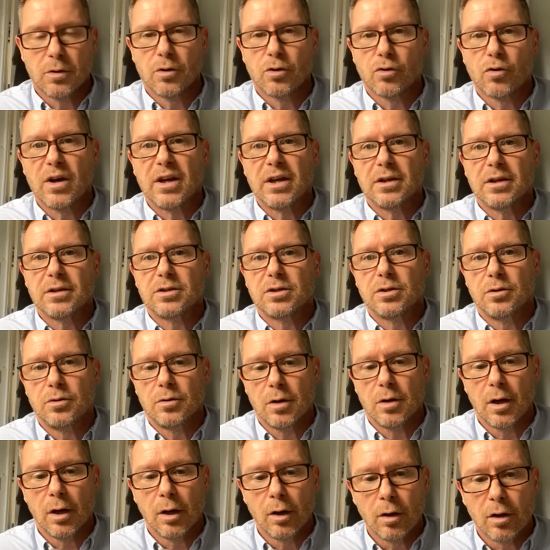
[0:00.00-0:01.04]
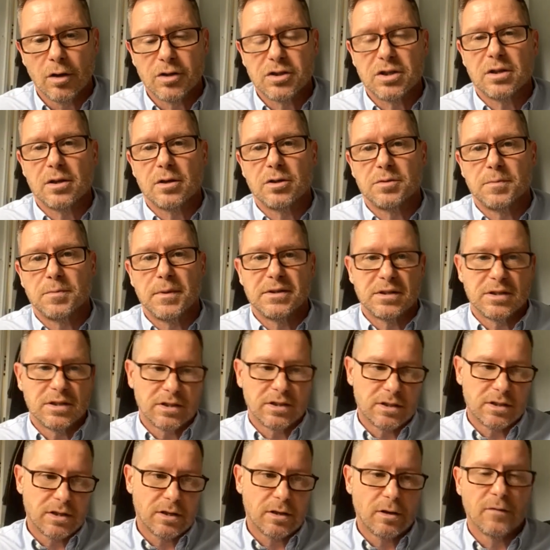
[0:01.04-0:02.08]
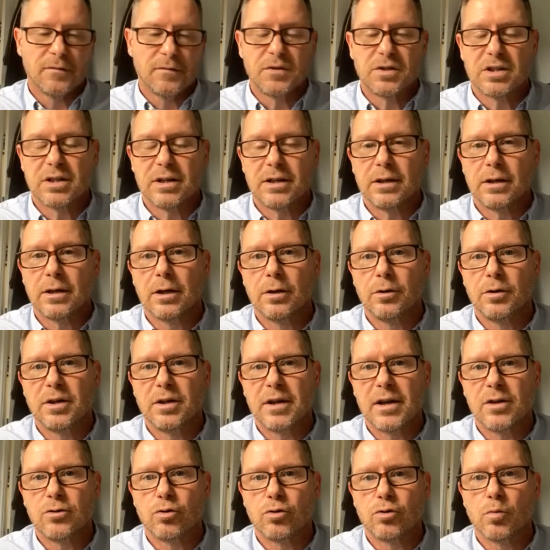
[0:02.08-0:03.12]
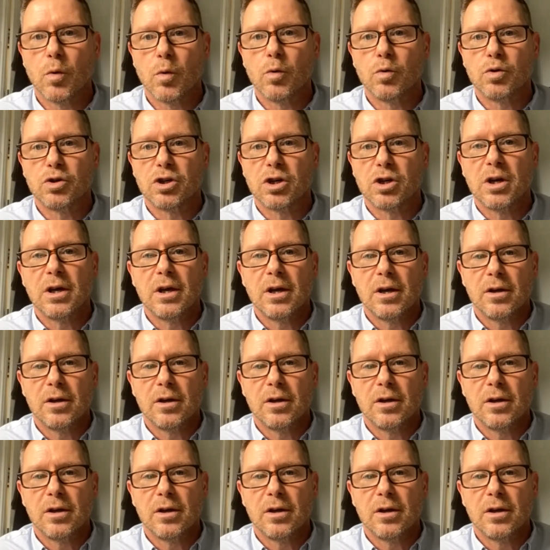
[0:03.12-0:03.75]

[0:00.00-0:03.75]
credit to a lot of those business, obviously including Andrew Walsh,